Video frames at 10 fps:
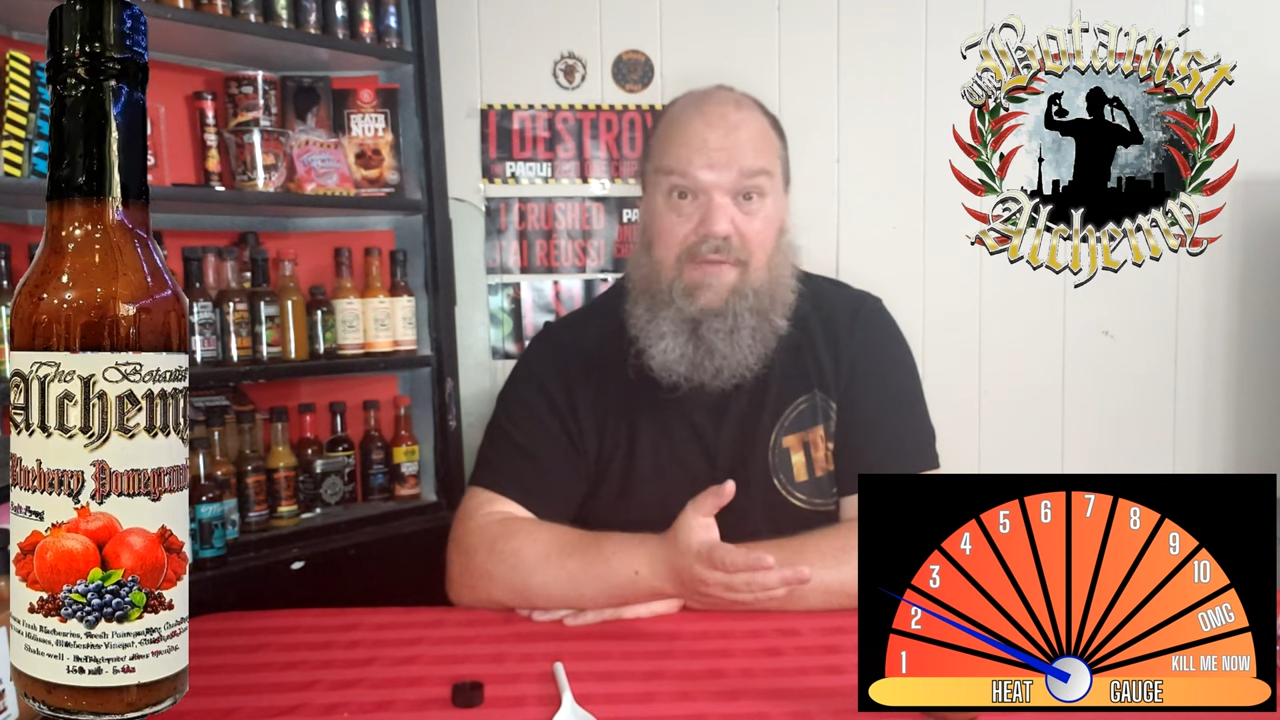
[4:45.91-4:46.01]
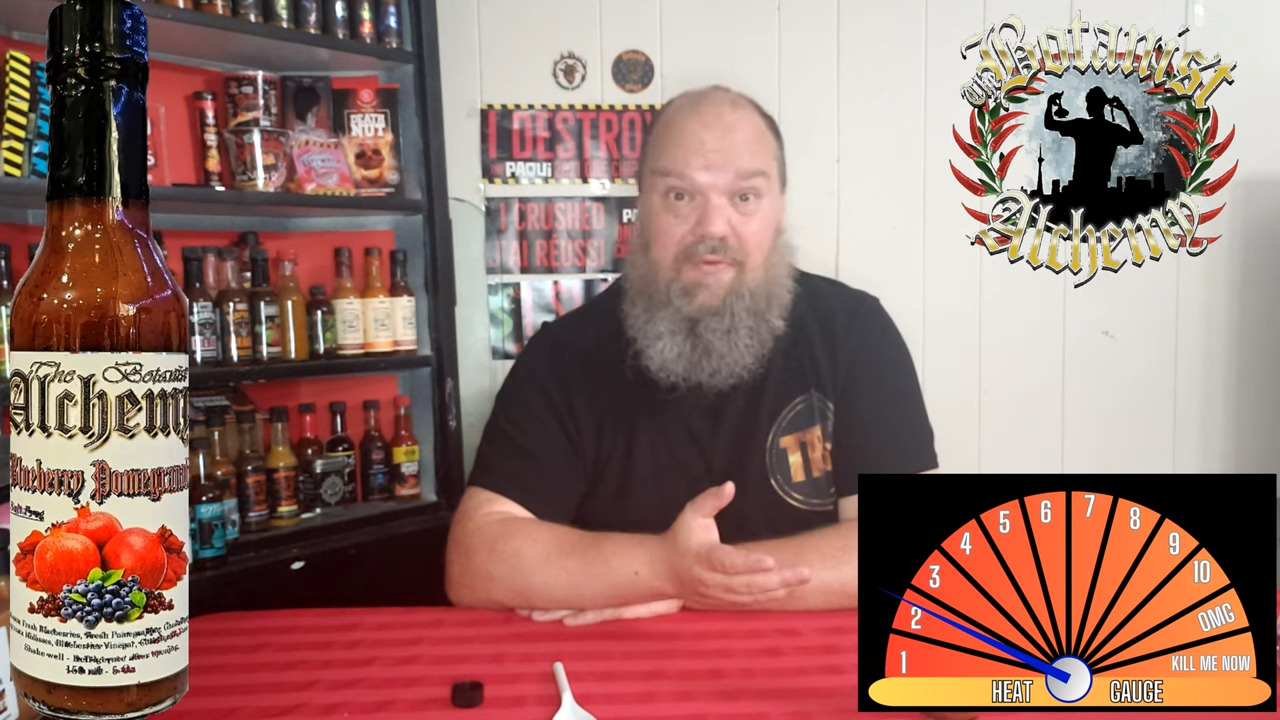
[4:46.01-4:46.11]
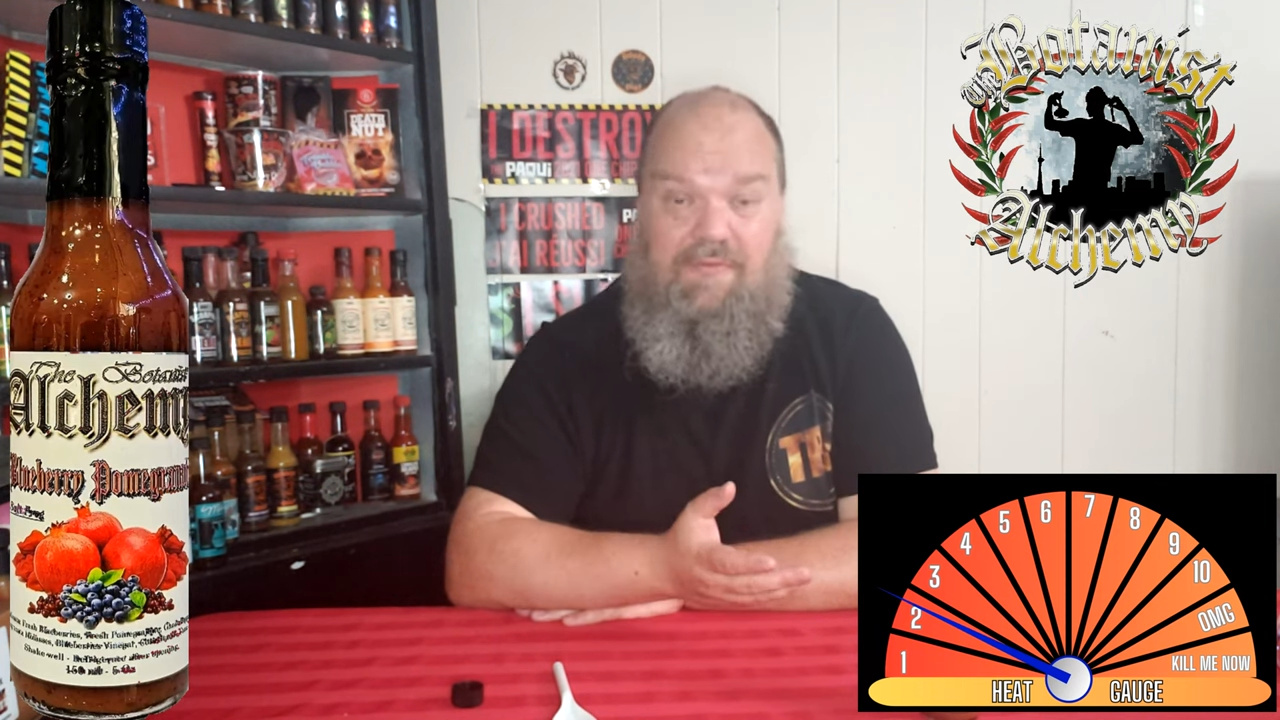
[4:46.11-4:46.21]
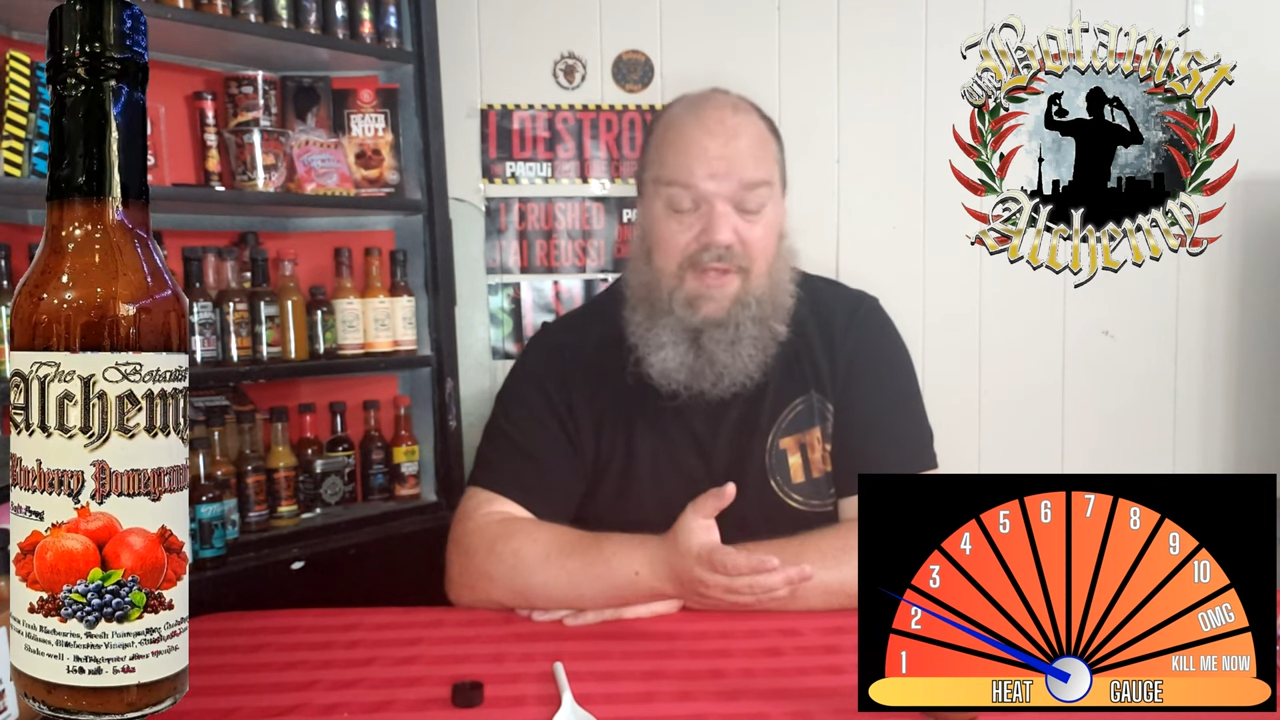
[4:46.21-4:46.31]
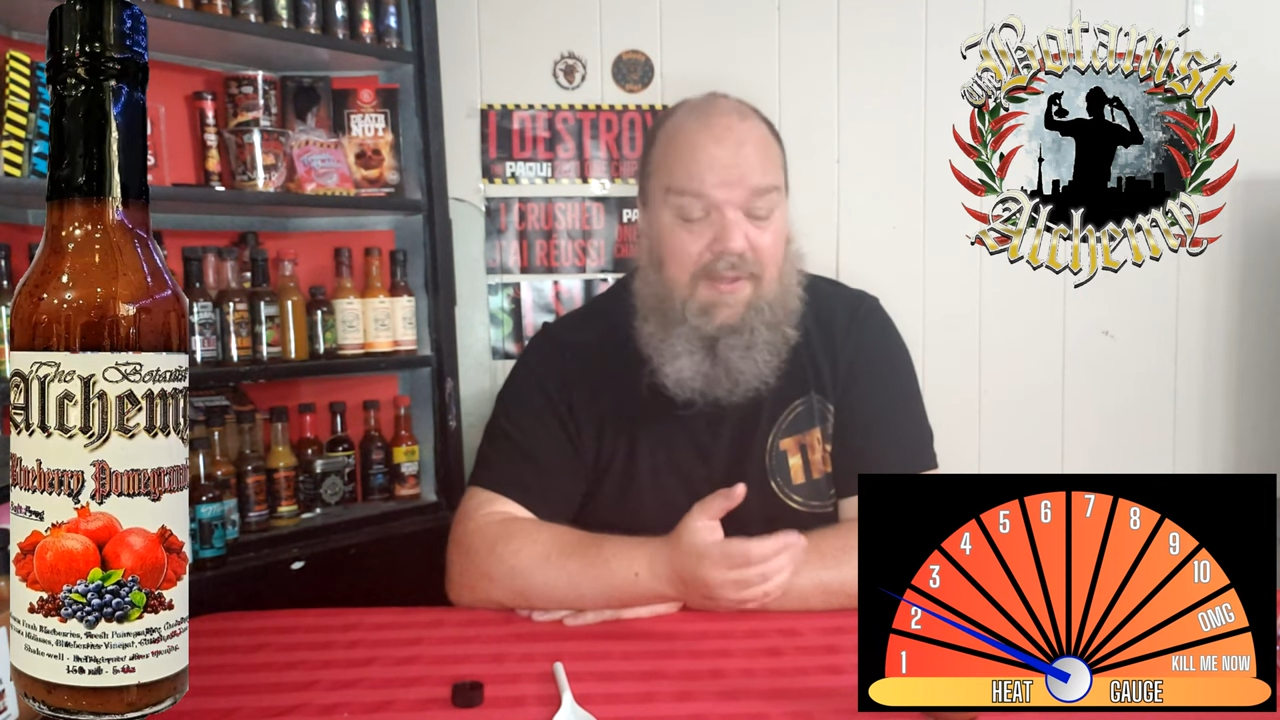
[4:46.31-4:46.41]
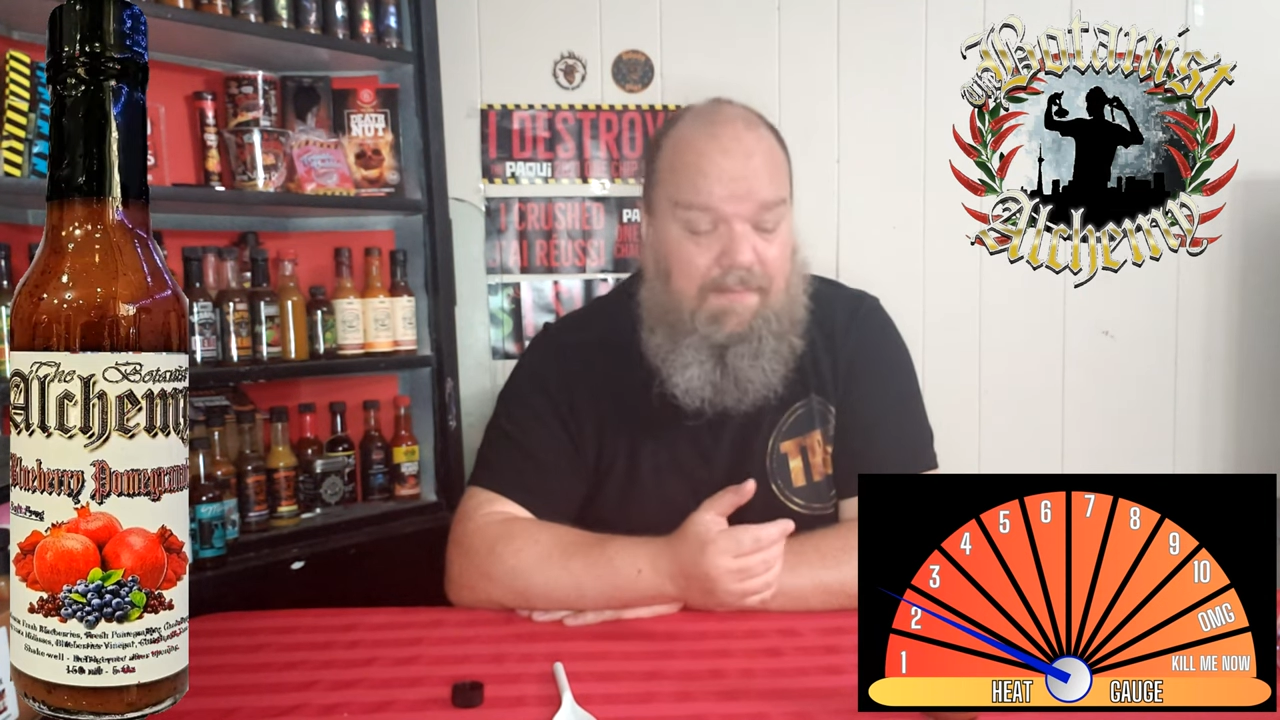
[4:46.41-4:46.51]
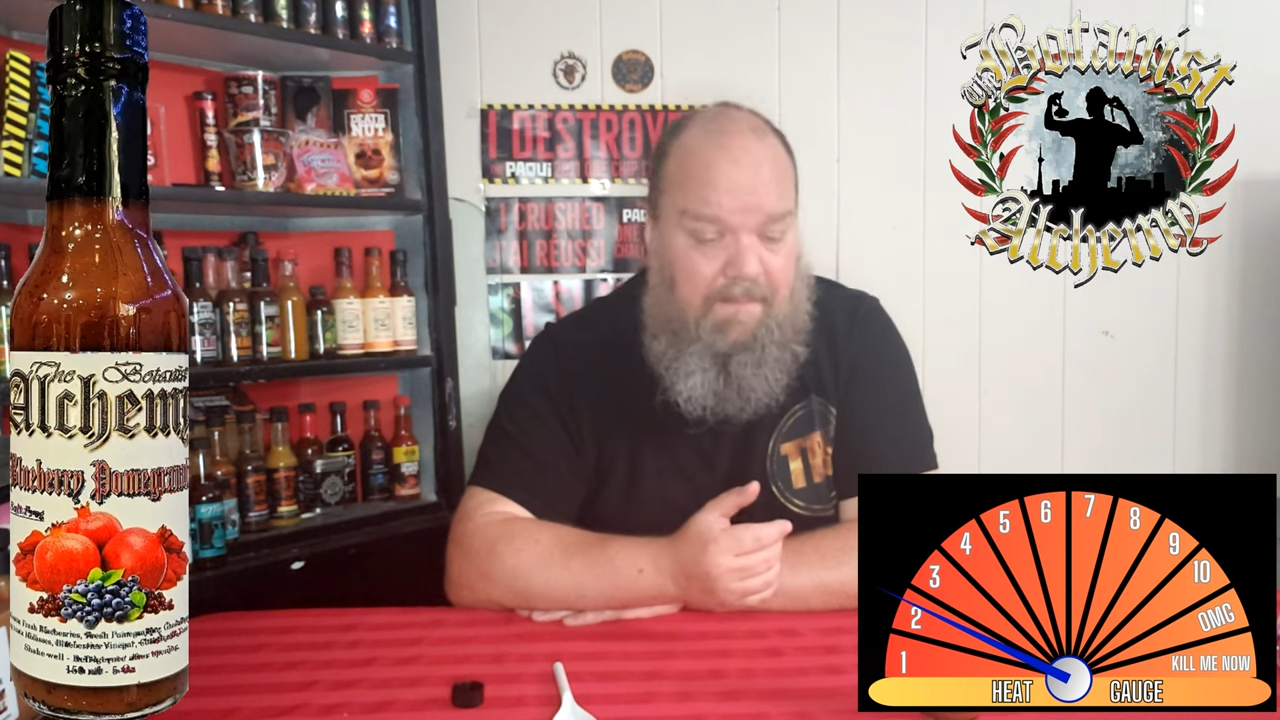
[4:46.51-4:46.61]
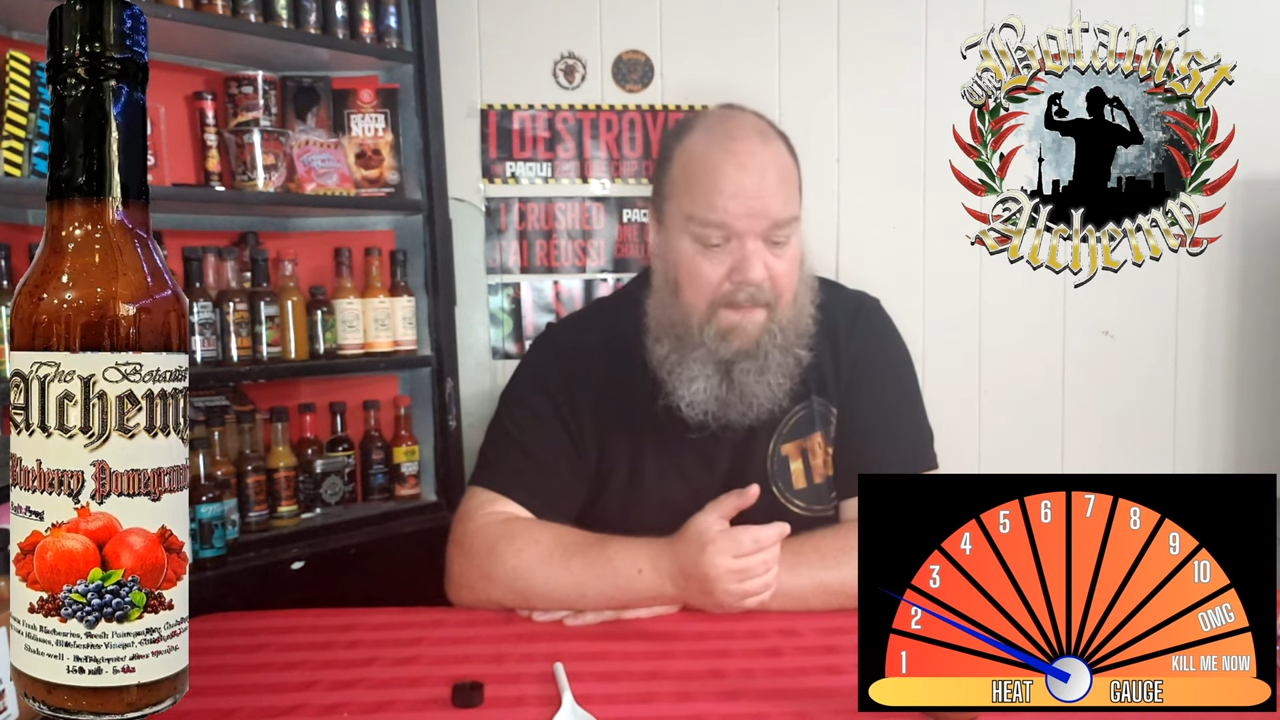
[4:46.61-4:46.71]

off your feet.